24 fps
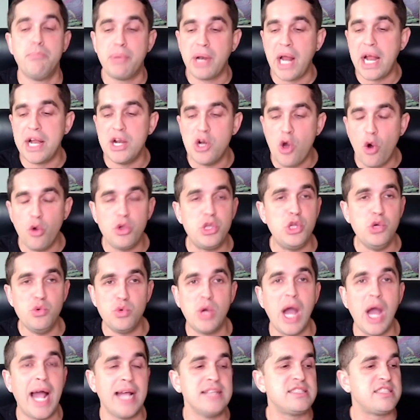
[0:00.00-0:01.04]
but I know you
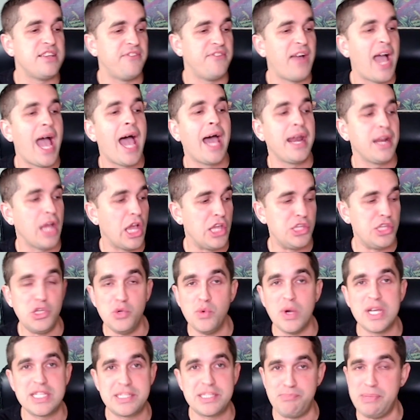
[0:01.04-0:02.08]
guys have had a
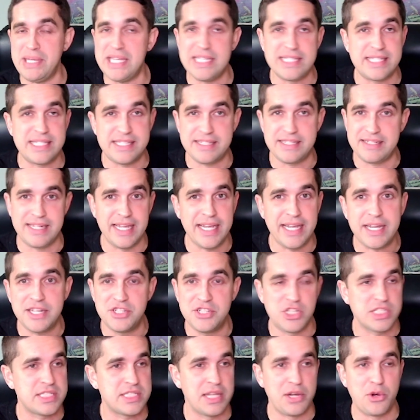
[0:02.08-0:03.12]
USB stick,
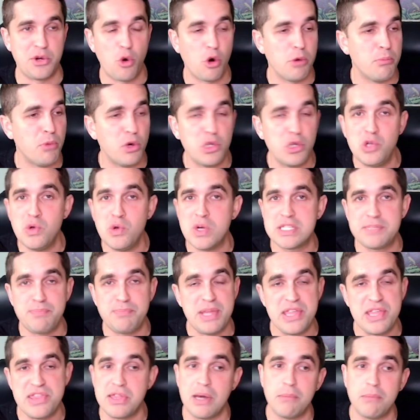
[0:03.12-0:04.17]
just a normal
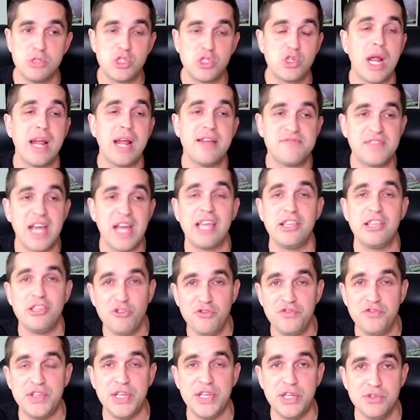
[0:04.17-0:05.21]
USB thumb drive that
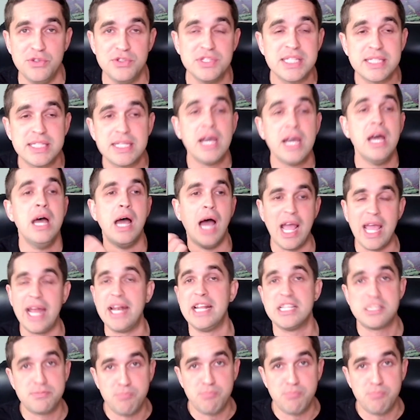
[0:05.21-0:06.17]
you've used and it's